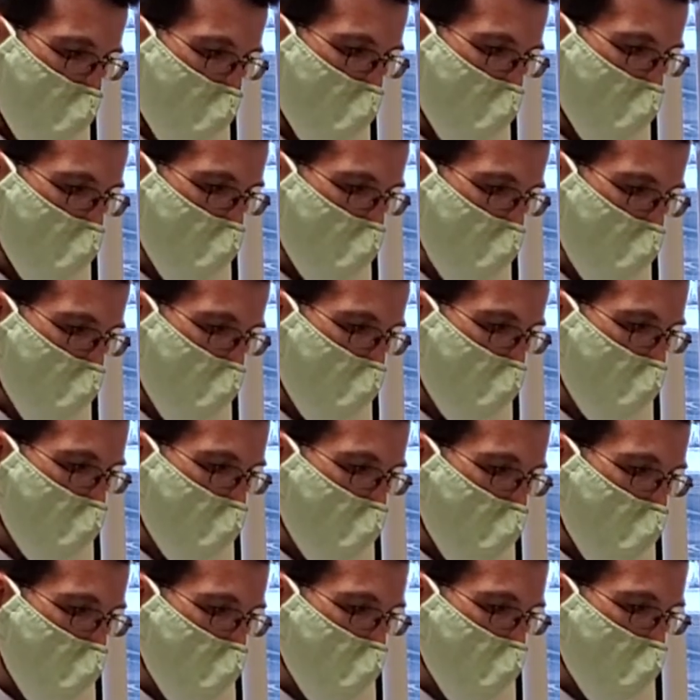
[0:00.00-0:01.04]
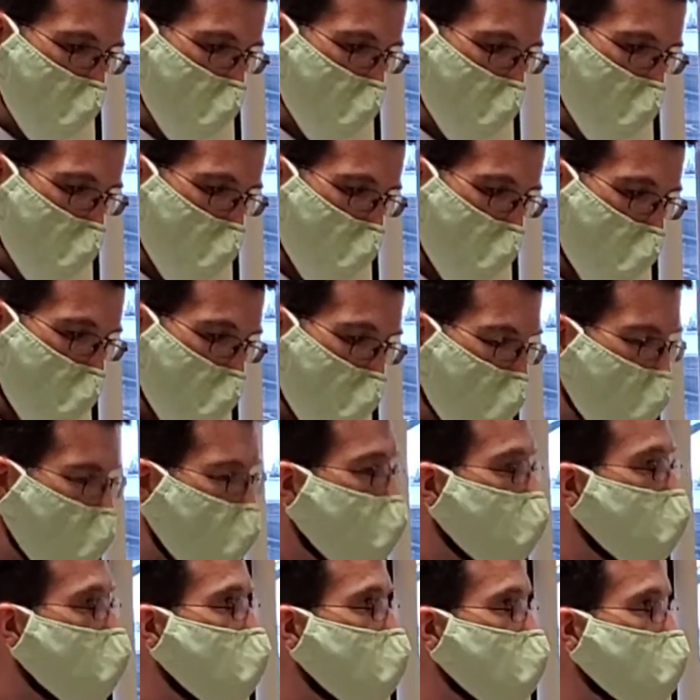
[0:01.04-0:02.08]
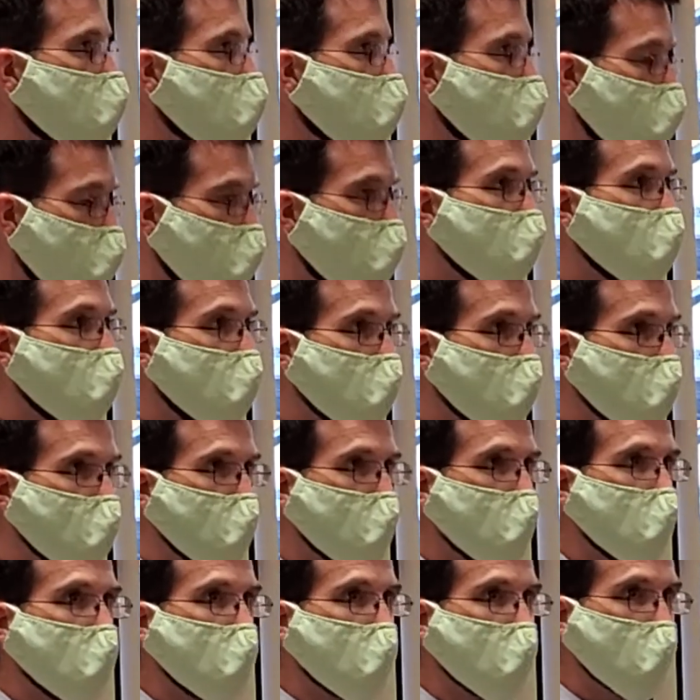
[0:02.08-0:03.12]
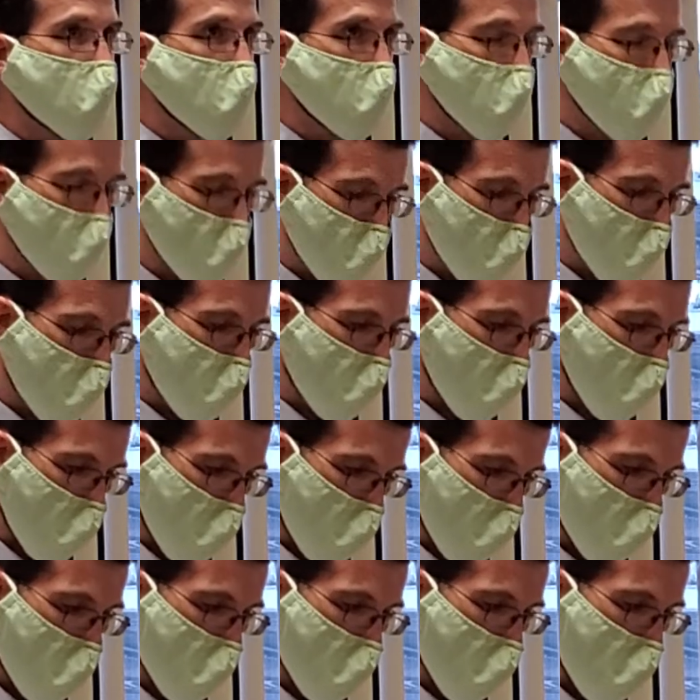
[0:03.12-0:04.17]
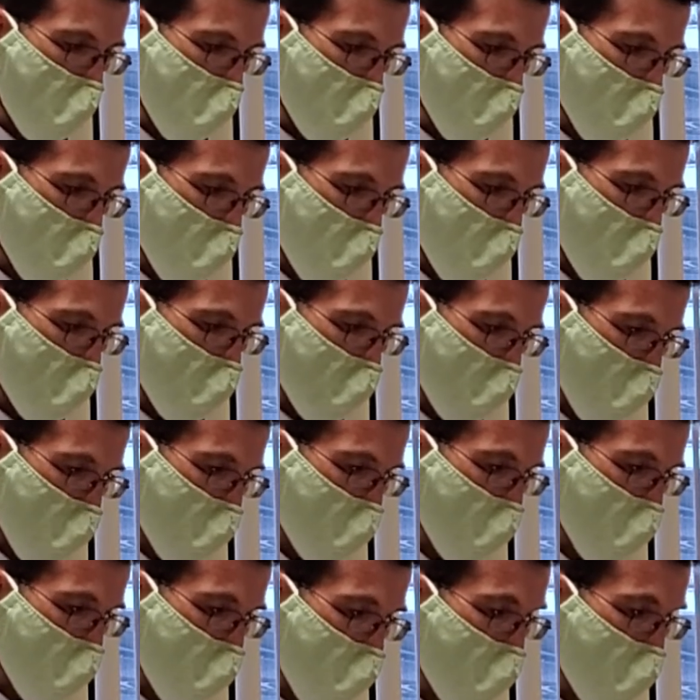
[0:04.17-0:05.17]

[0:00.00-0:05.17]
and its government are Sunni. The majority of the people and their government